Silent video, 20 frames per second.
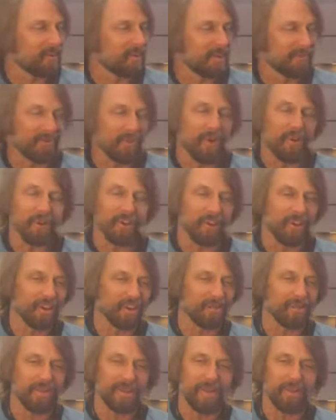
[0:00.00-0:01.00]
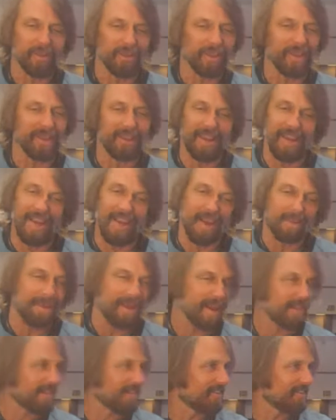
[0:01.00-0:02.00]
It felt good to be able to I'm
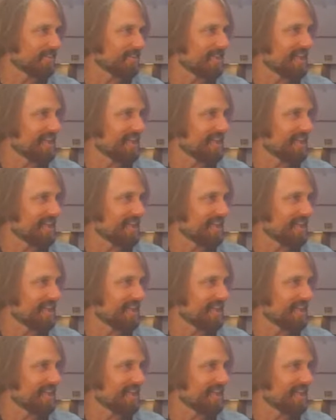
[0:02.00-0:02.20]
out of here.